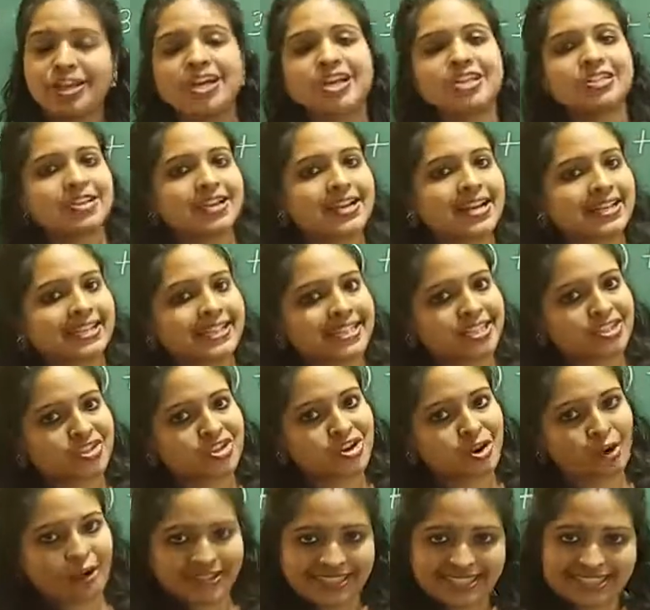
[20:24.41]
So let us
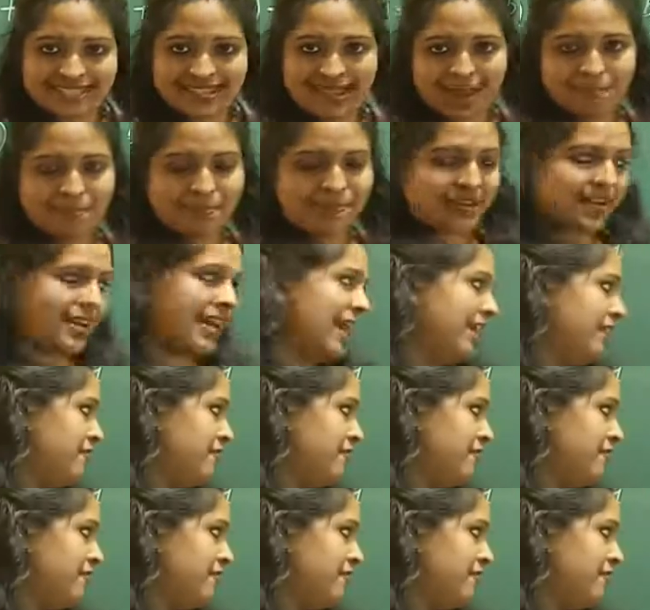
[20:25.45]
draw the number